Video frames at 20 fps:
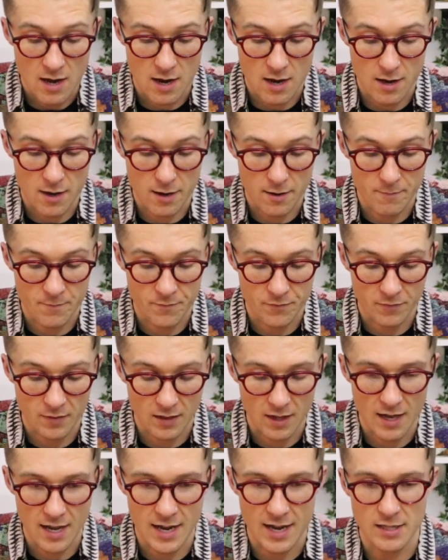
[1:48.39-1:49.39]
Um,
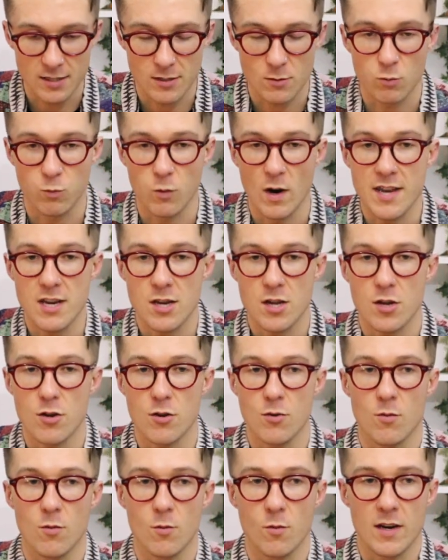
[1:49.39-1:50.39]
it's when
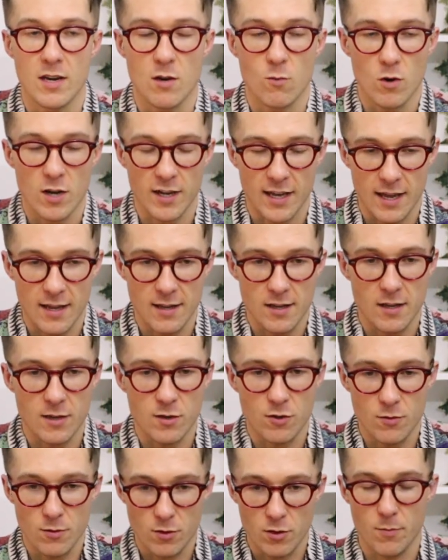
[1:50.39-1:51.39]
you when you work it,
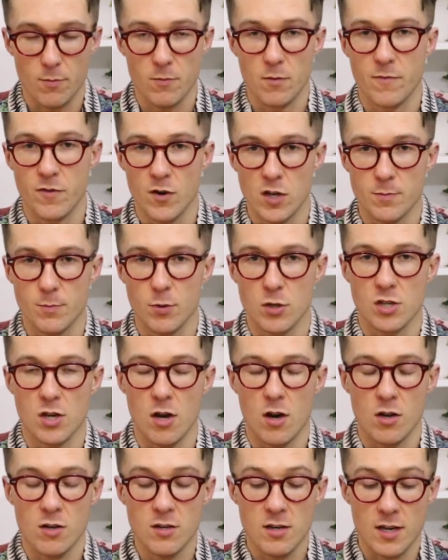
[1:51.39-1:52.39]
you, you first push
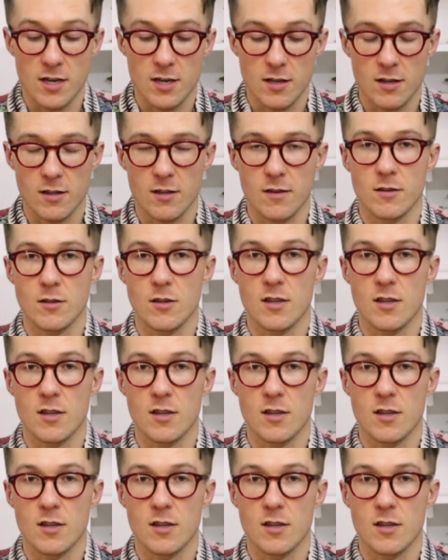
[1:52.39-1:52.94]
it on and it